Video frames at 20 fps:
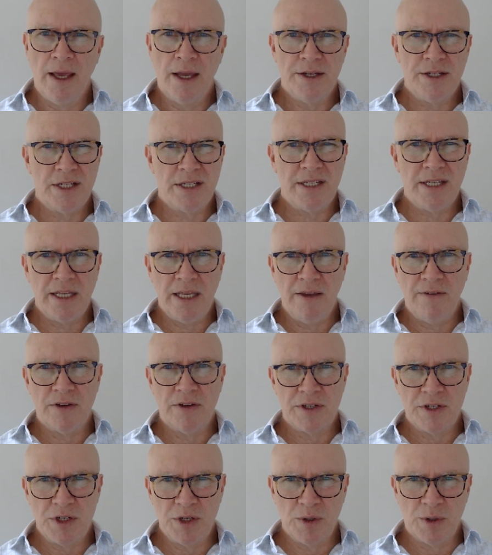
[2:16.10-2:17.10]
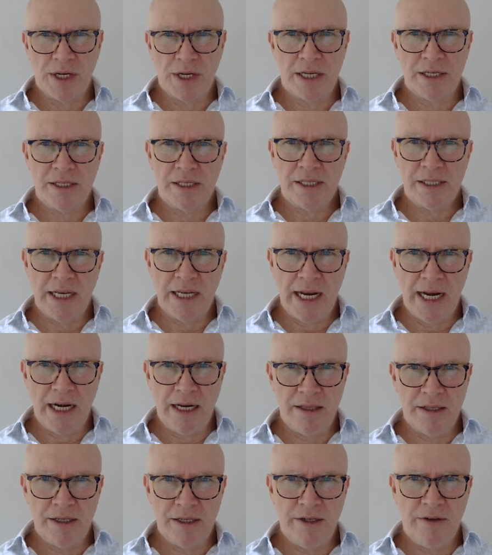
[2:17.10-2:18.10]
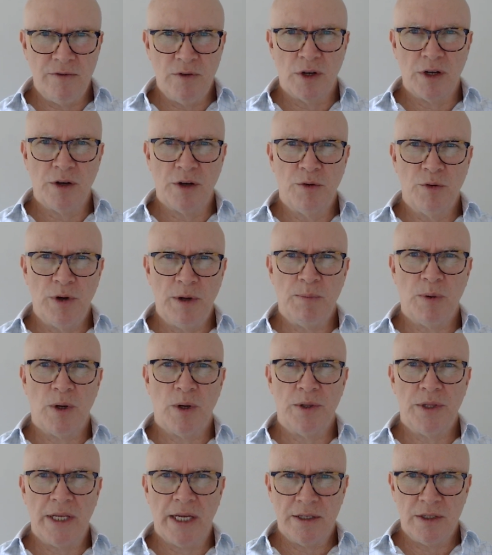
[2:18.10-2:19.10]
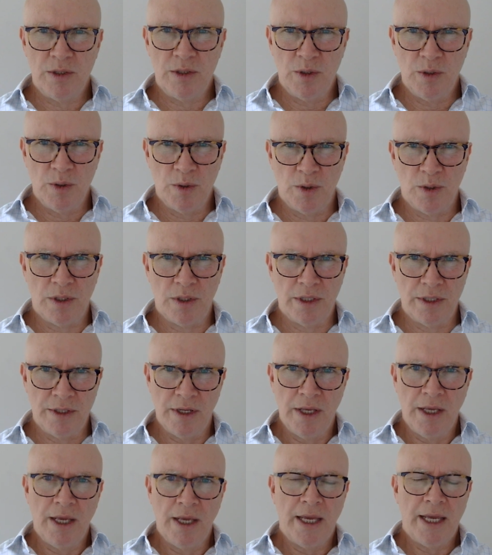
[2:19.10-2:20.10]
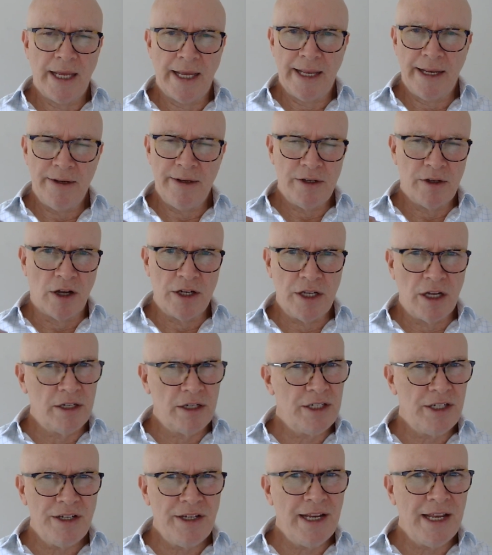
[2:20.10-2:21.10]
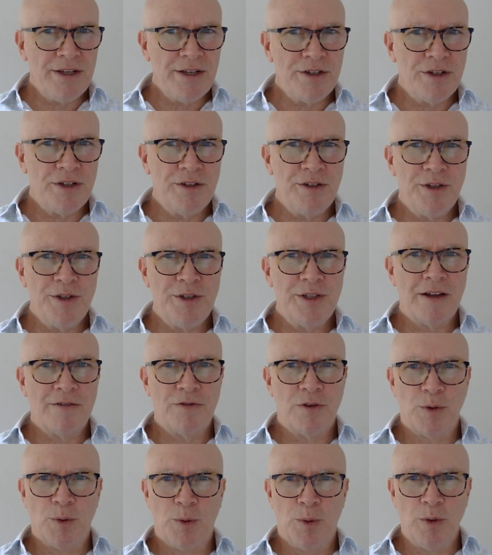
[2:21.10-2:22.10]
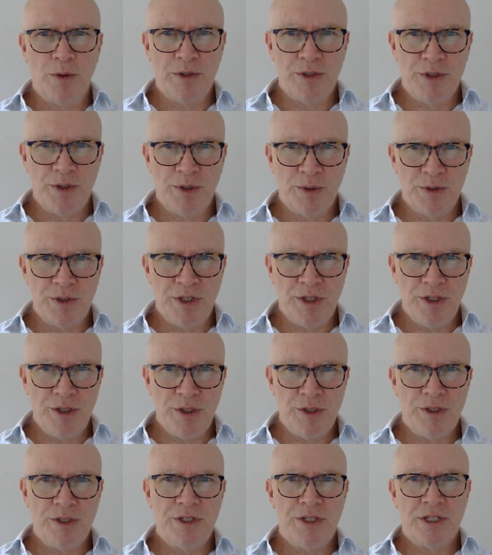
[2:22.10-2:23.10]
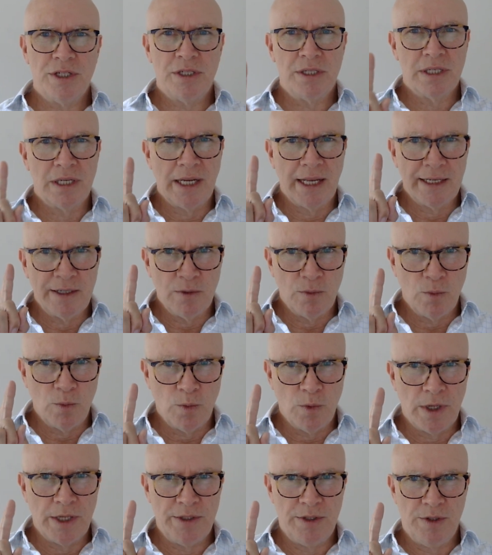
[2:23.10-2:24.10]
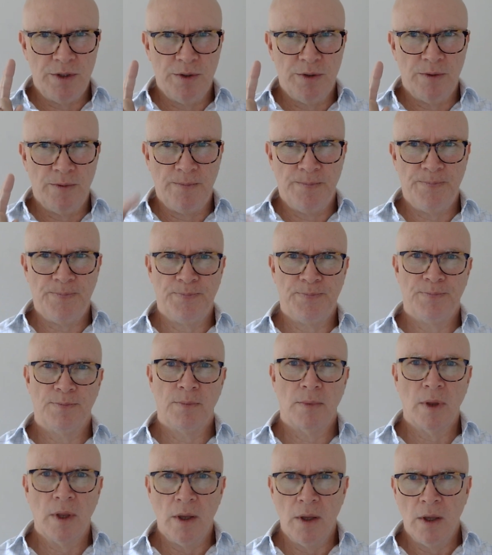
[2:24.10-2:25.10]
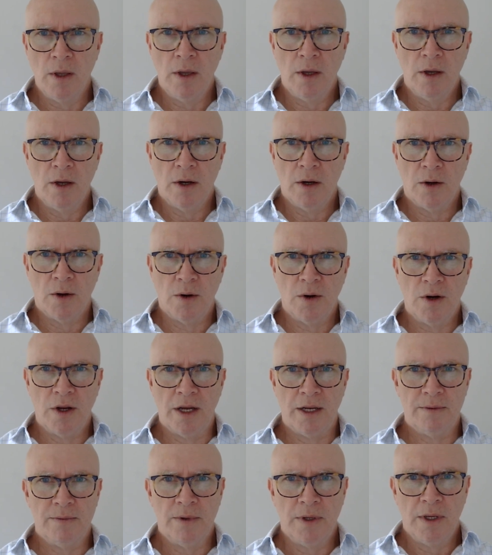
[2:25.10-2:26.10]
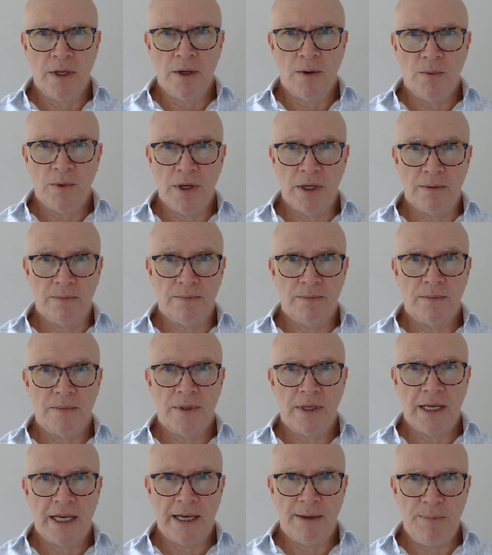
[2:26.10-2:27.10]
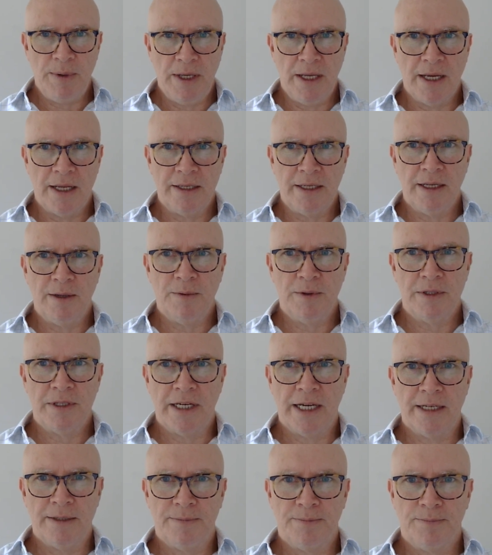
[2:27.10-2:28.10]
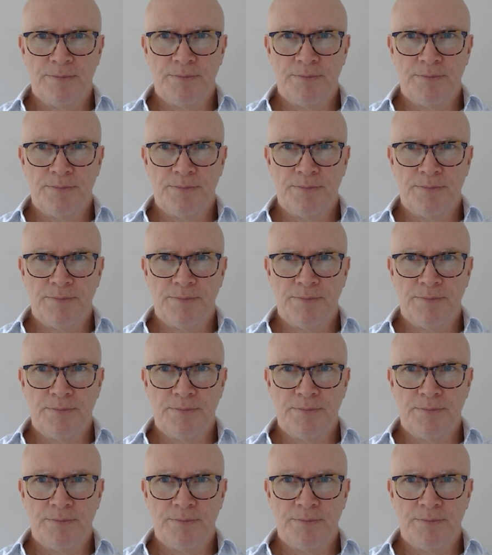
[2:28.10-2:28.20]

Just to give a short understanding that you've got a grip on that tool, and I don't need you to do that for all the tools you use, just select one tool. All right, well, happy hunting with that.